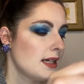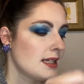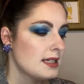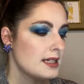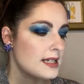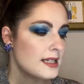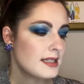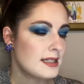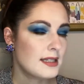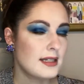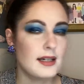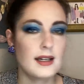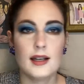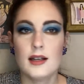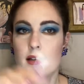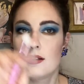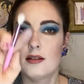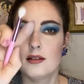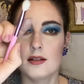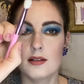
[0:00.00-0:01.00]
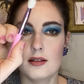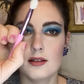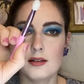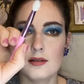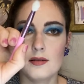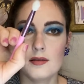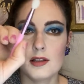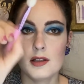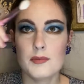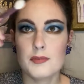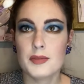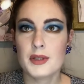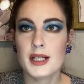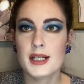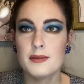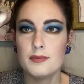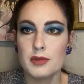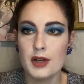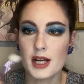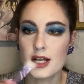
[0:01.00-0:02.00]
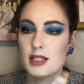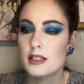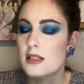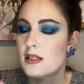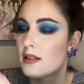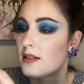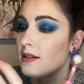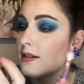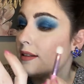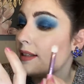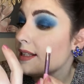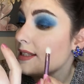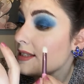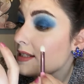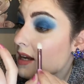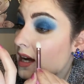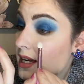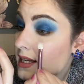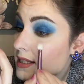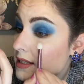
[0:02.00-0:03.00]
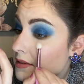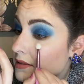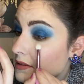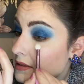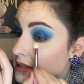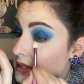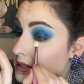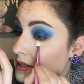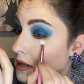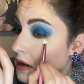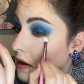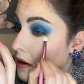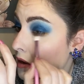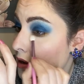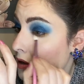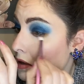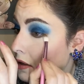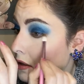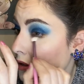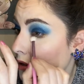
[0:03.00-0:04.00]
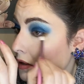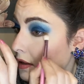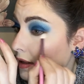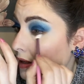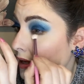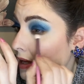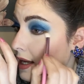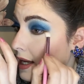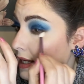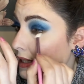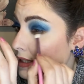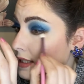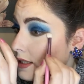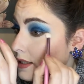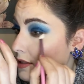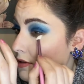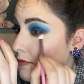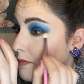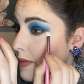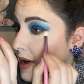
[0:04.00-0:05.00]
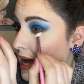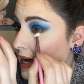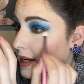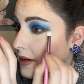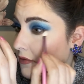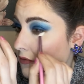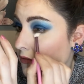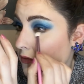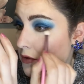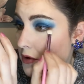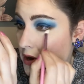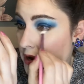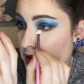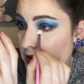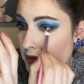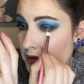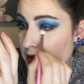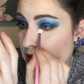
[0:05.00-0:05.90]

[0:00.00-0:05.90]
just a plain brush that's not used and just go back and forth